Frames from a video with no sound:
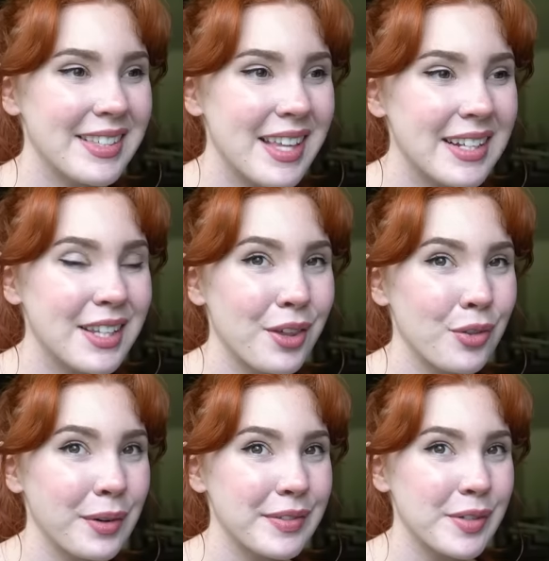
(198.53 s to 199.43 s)
Let's head to the
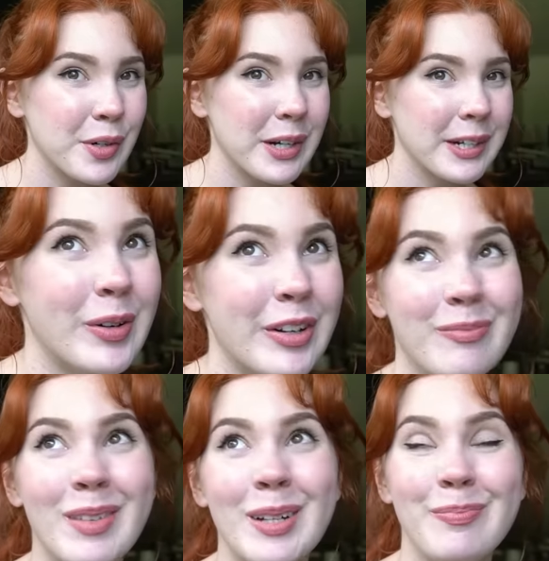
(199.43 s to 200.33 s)
thrift store. One of
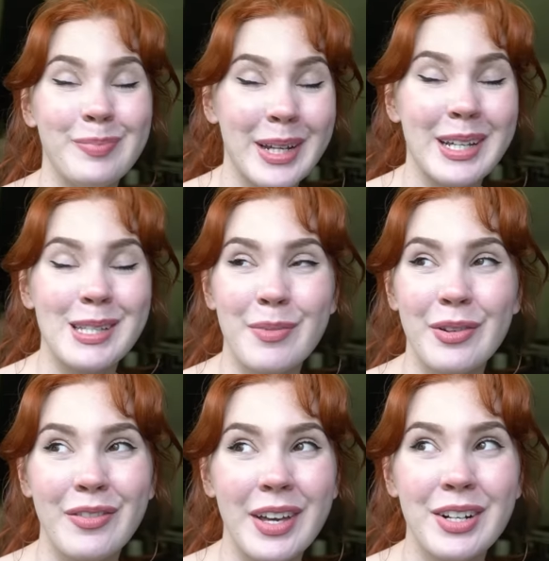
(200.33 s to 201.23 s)
my biggest
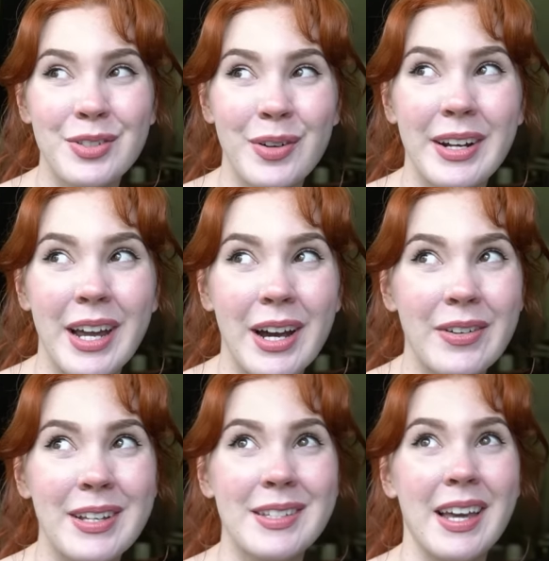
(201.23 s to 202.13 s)
motivators right
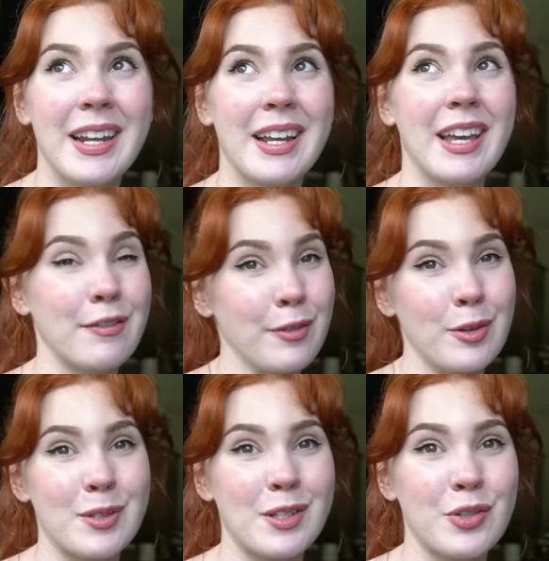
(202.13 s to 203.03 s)
now is getting a
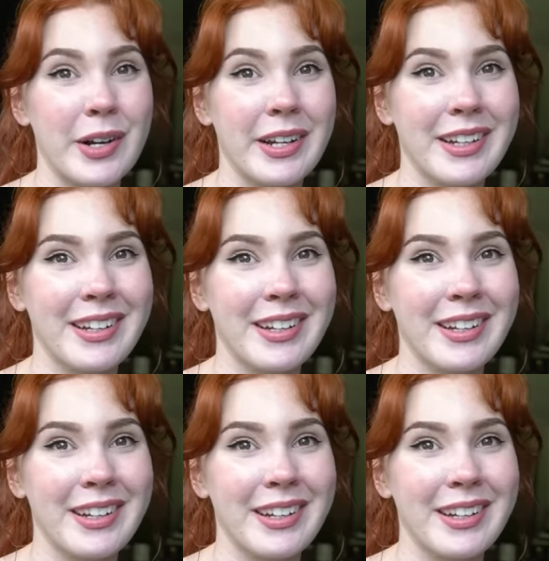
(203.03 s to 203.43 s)
frozen drink.